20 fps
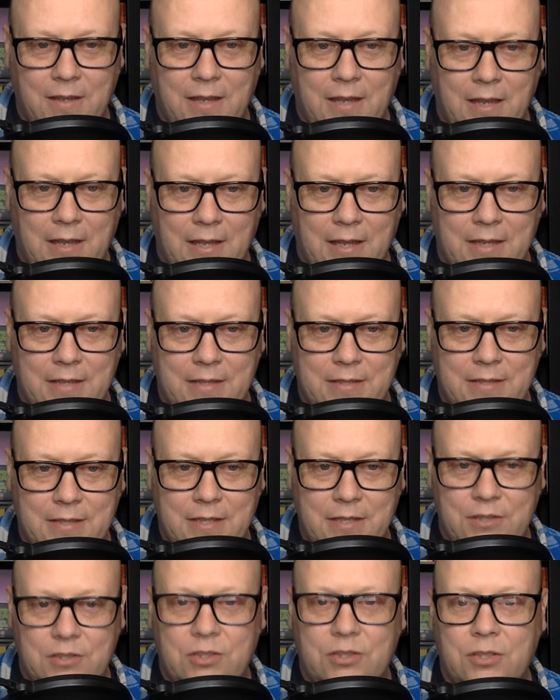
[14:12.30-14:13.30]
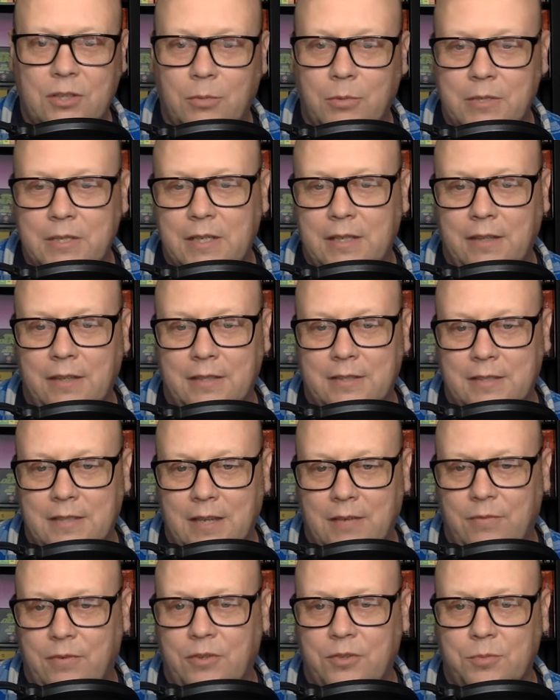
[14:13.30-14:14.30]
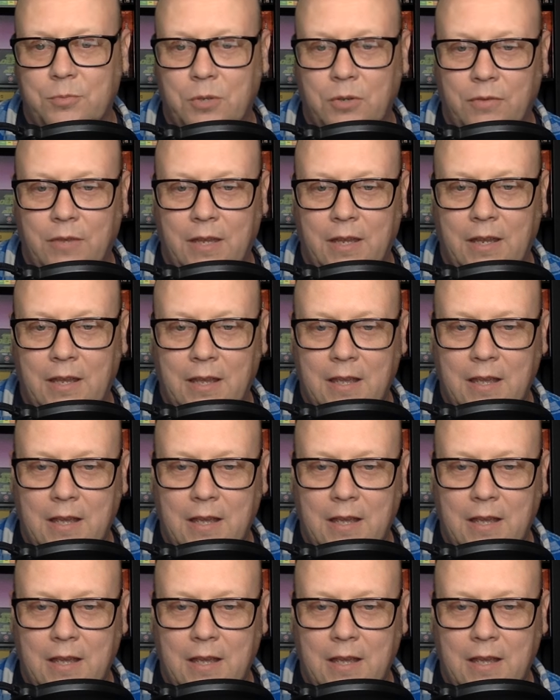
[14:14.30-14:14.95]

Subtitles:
and he's just so ridiculous in that first movie.